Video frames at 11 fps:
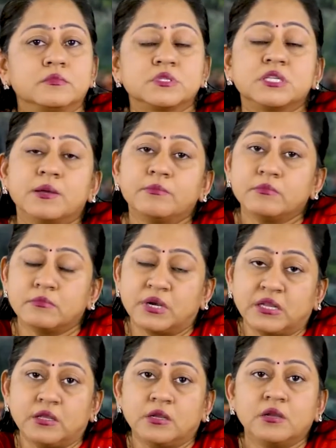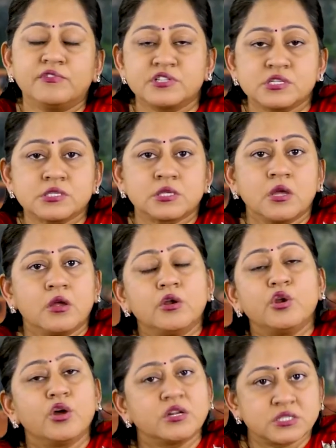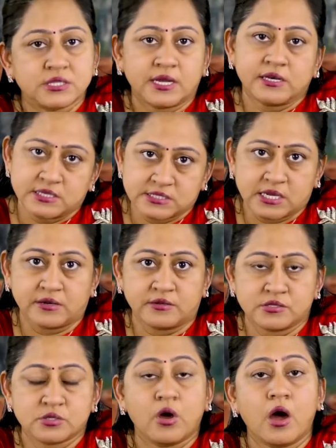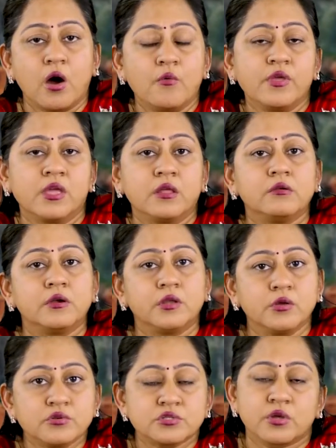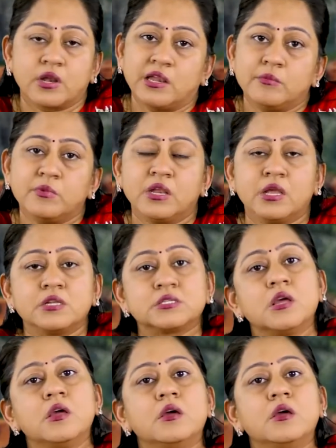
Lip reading: some material which is not that hazardous, or how we can reduce or eliminate